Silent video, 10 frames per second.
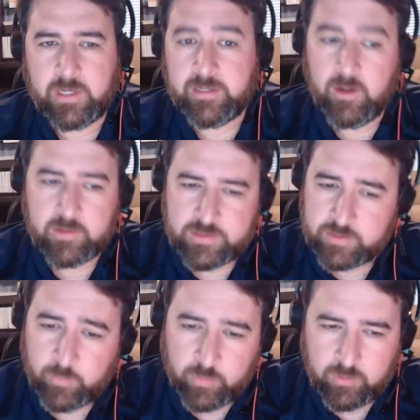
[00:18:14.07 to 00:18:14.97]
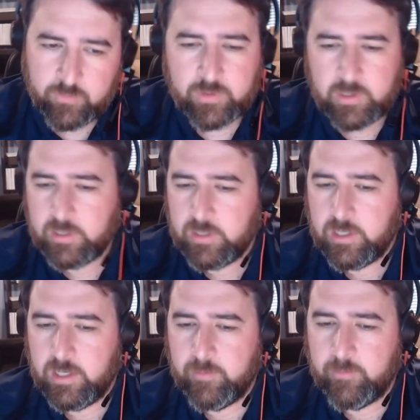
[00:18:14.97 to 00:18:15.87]
Technology's improved.
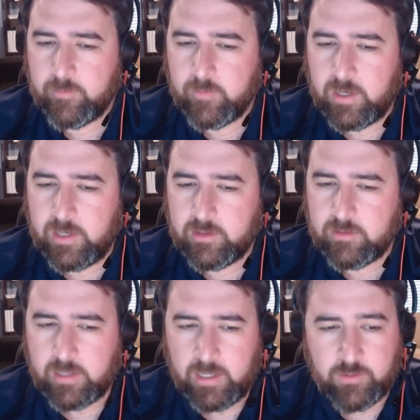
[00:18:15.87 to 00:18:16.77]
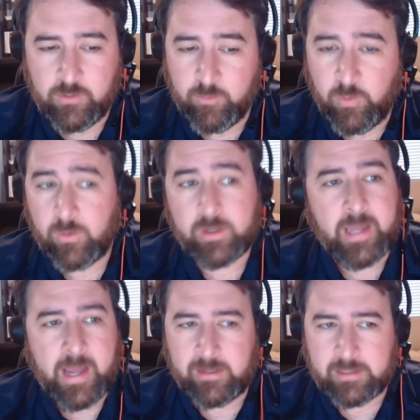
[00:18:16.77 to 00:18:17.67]
Your
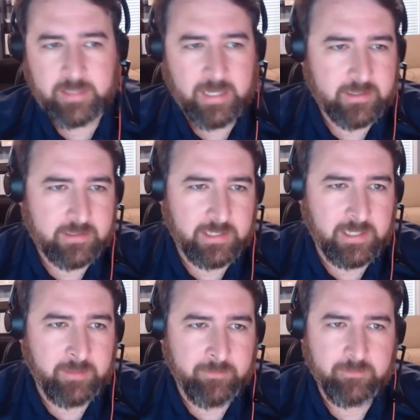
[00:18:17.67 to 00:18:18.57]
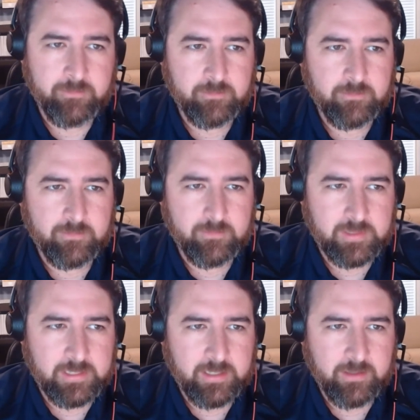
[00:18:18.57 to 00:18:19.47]
bowling alley that
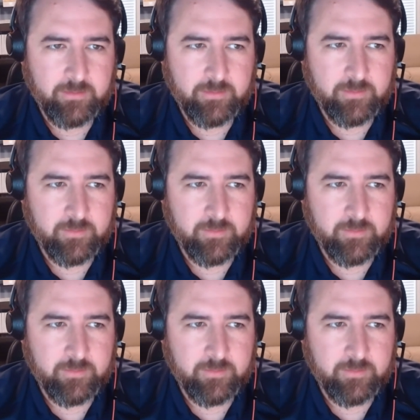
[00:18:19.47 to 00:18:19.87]
uh,